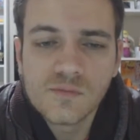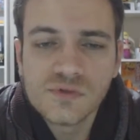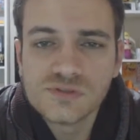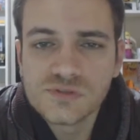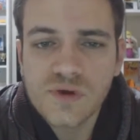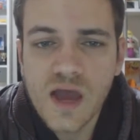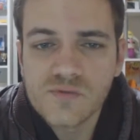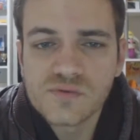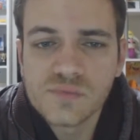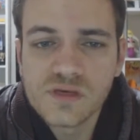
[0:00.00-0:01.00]
you do
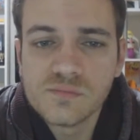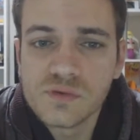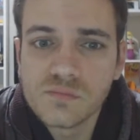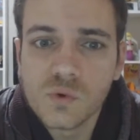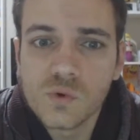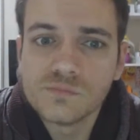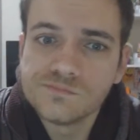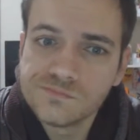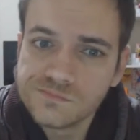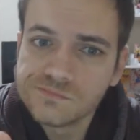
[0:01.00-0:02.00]
have to be a bit more
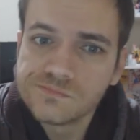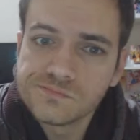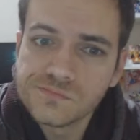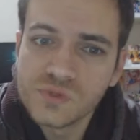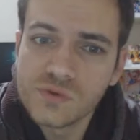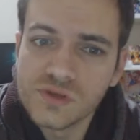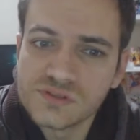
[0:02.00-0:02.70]
do